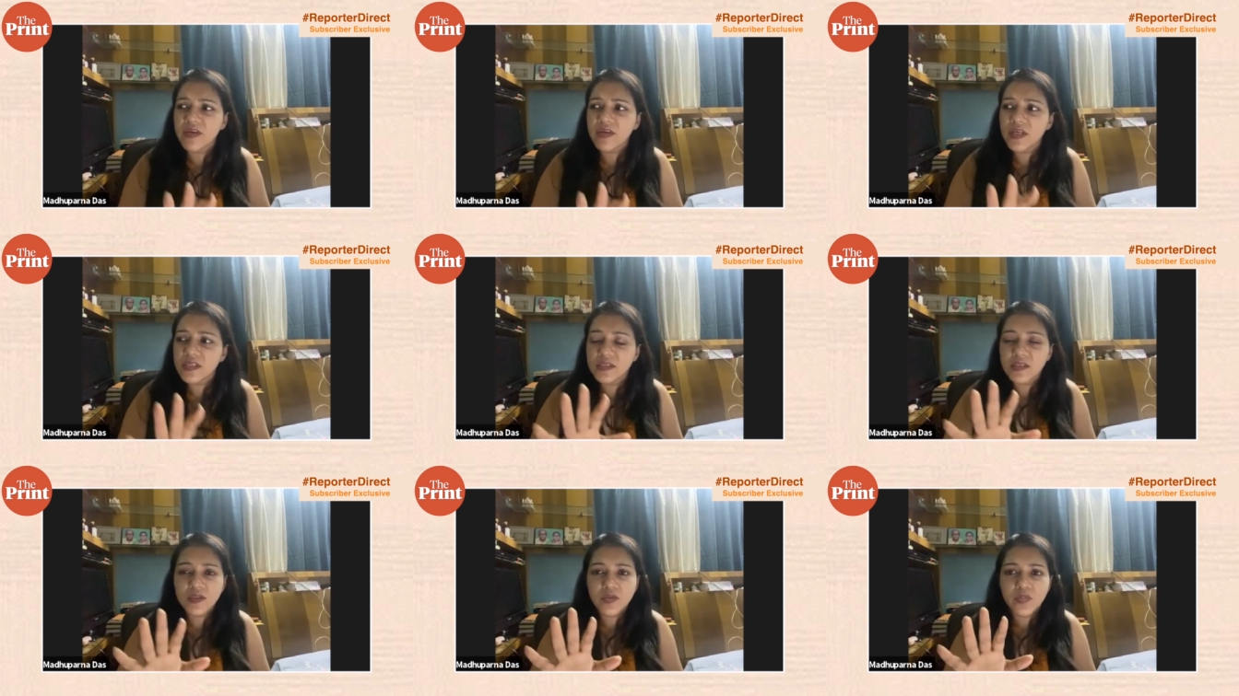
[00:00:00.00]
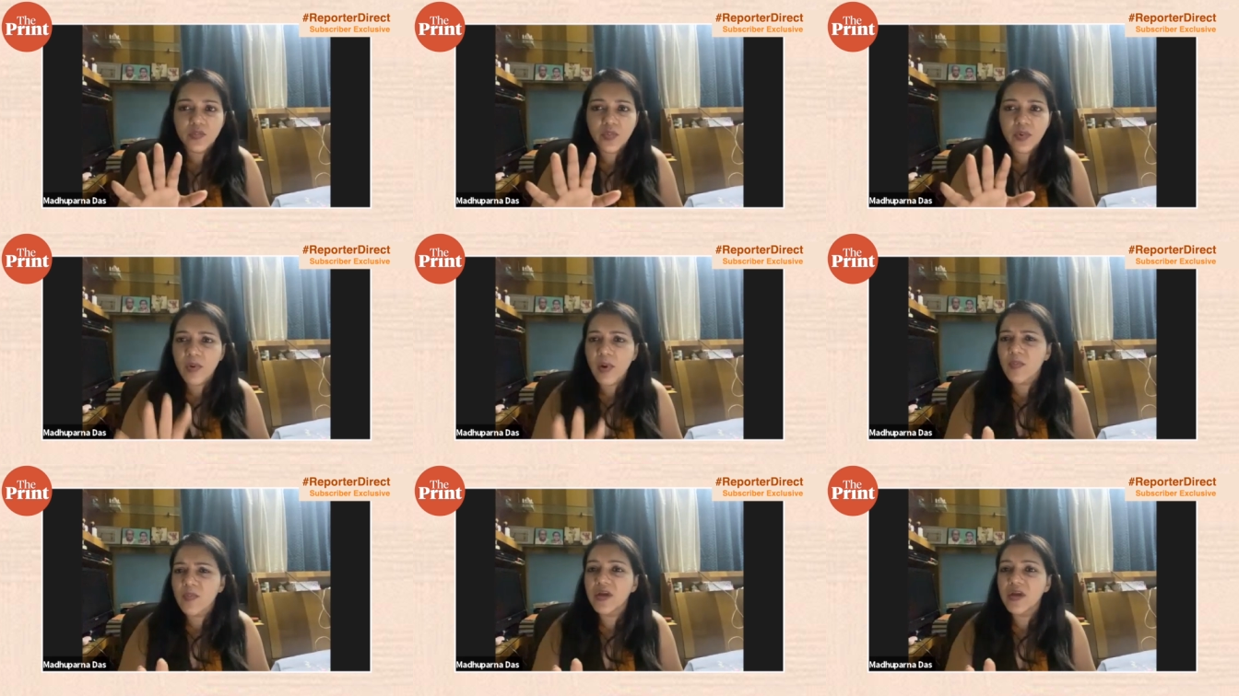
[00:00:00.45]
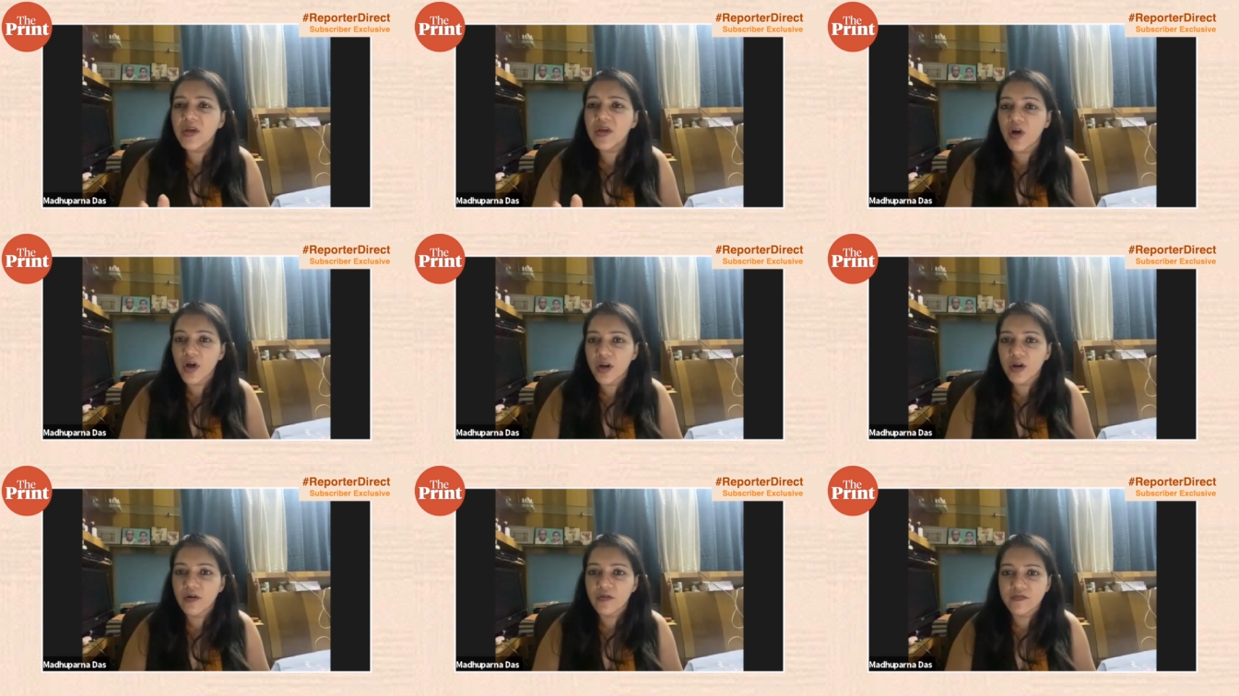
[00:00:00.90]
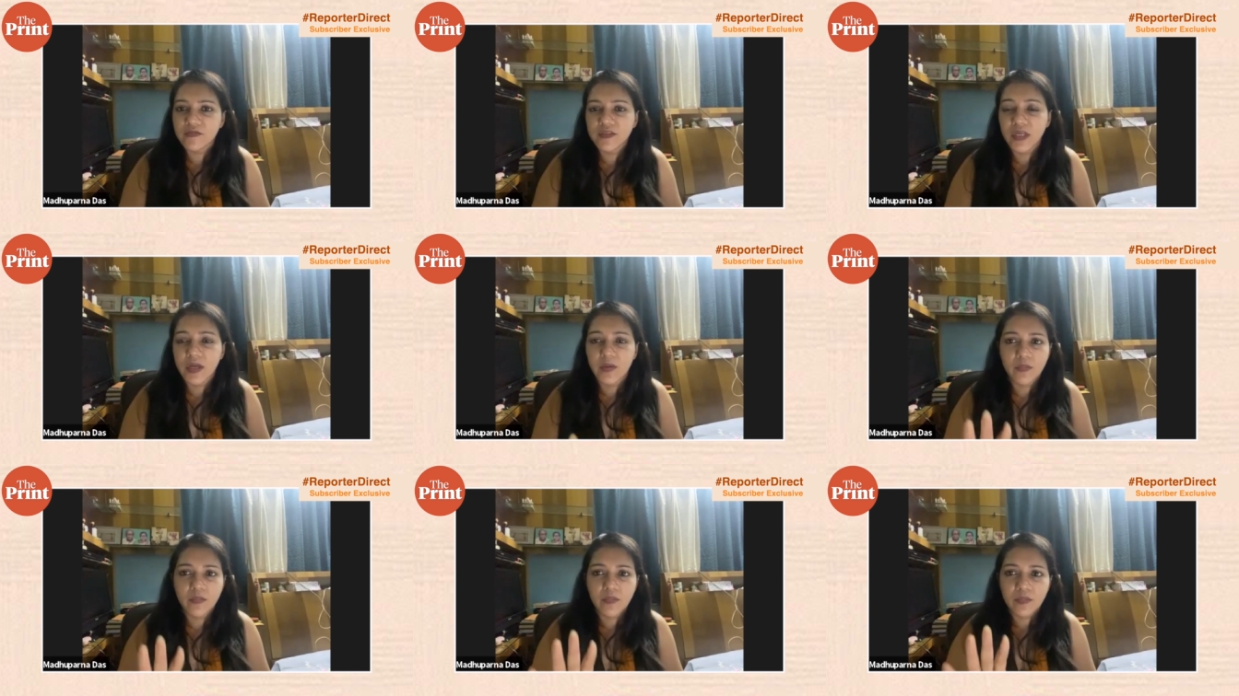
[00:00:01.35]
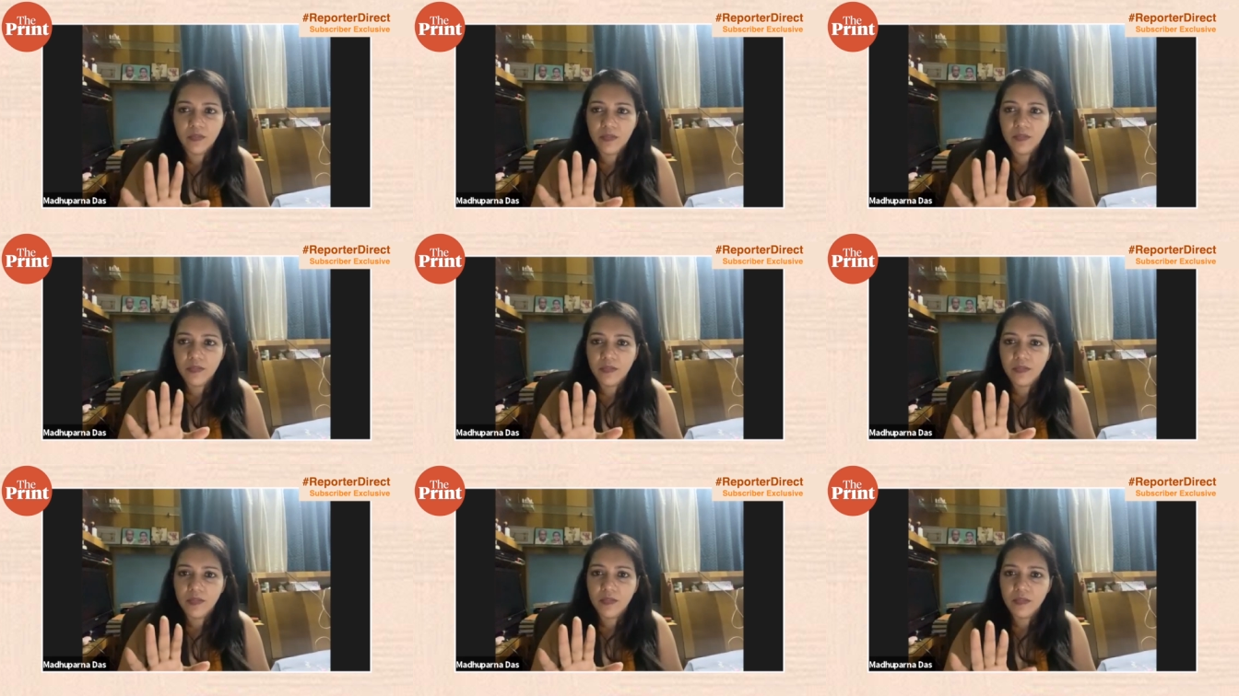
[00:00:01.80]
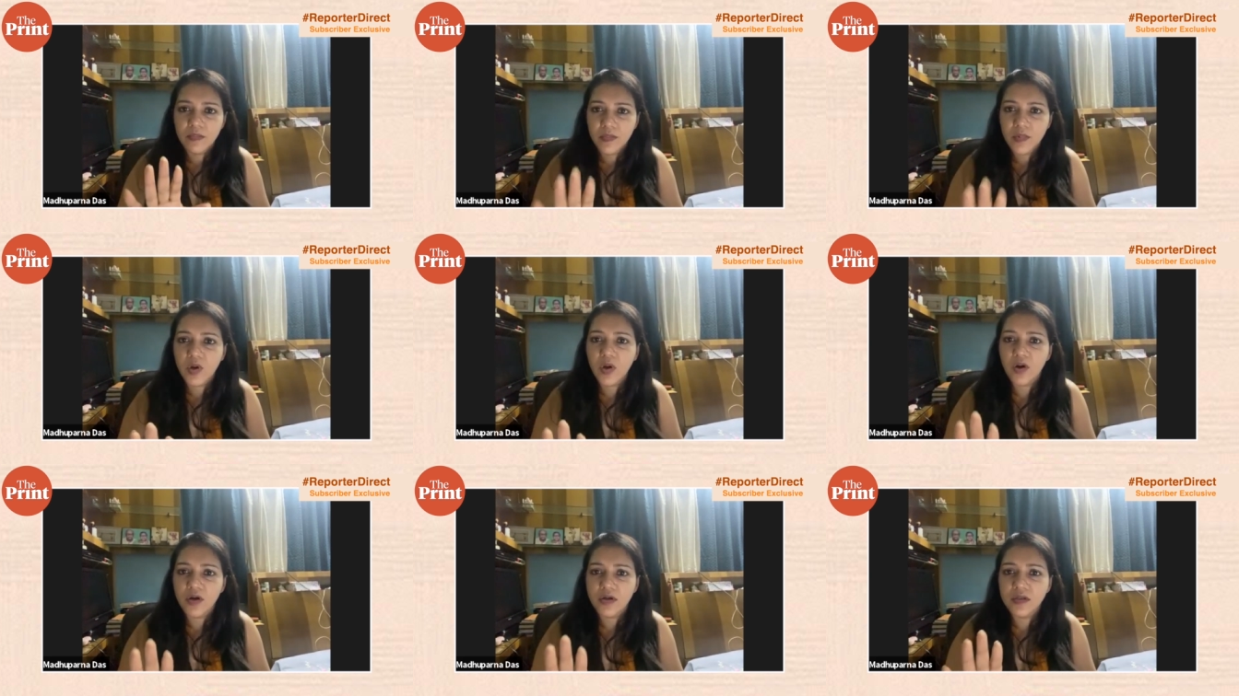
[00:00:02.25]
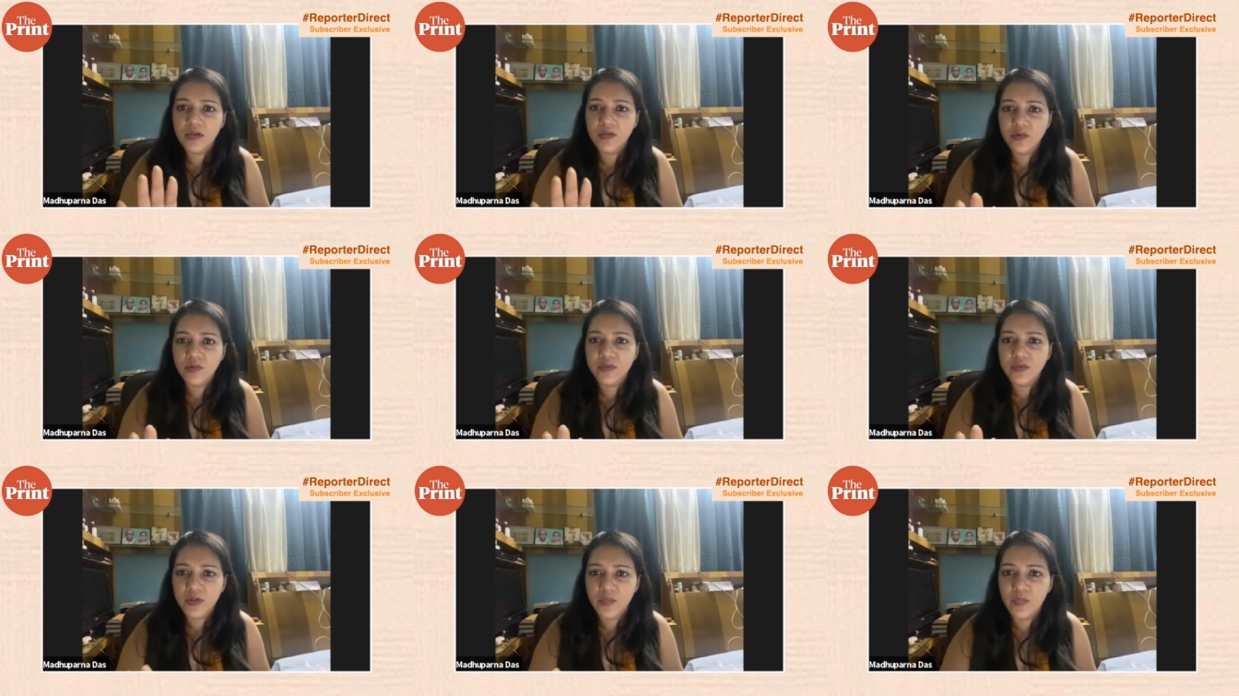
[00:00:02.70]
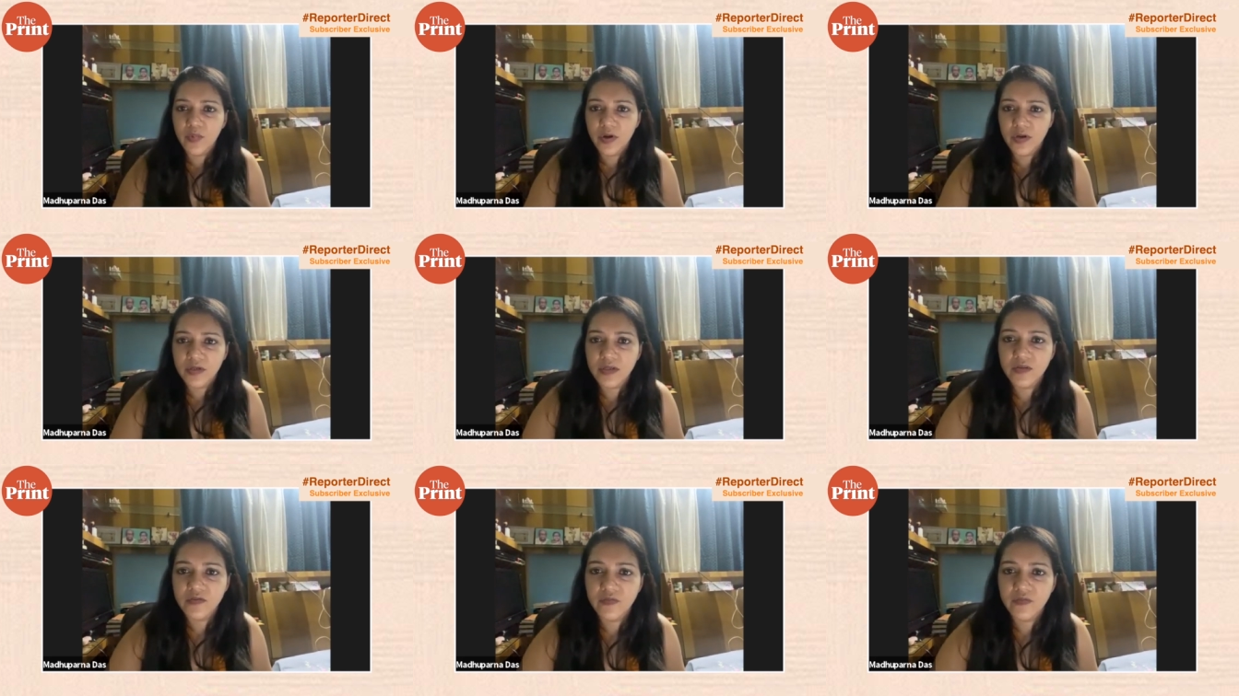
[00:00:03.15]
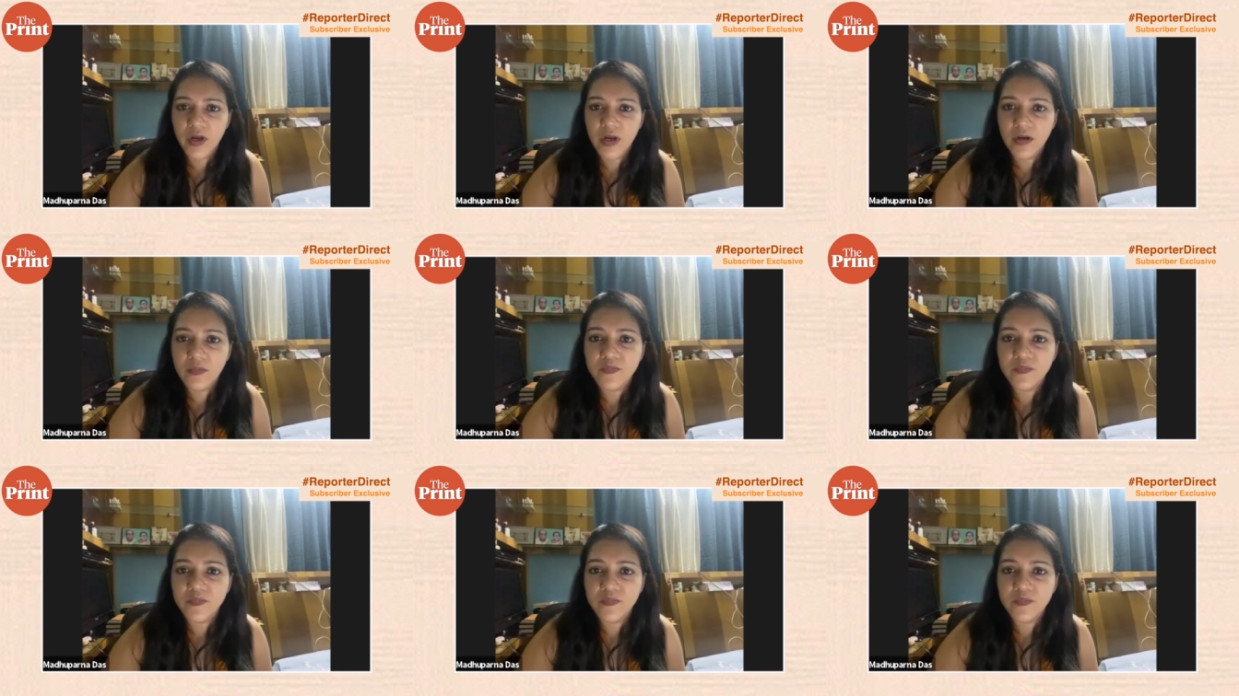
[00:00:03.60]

is probably one of them, not the most important one.